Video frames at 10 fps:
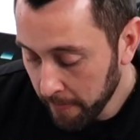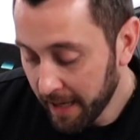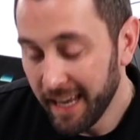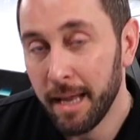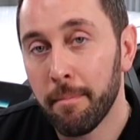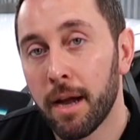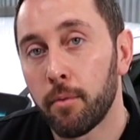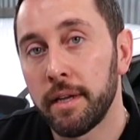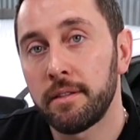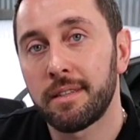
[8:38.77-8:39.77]
In my
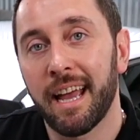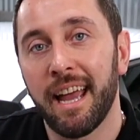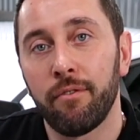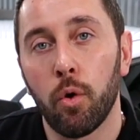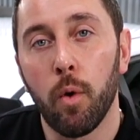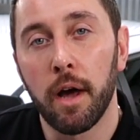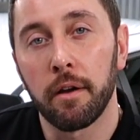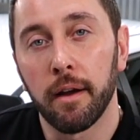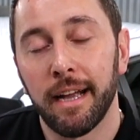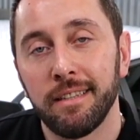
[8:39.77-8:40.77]
rinse, I have no water.
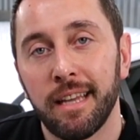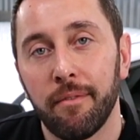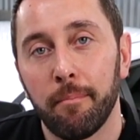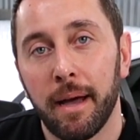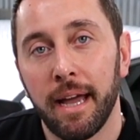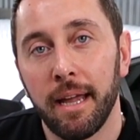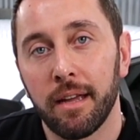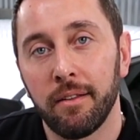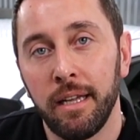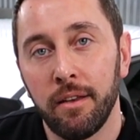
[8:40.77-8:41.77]
I just have my
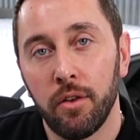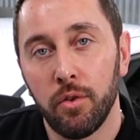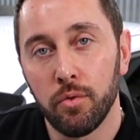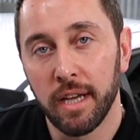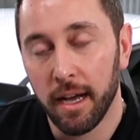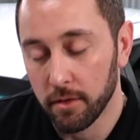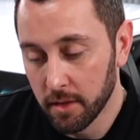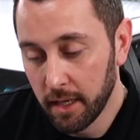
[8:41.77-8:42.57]
clean new towels.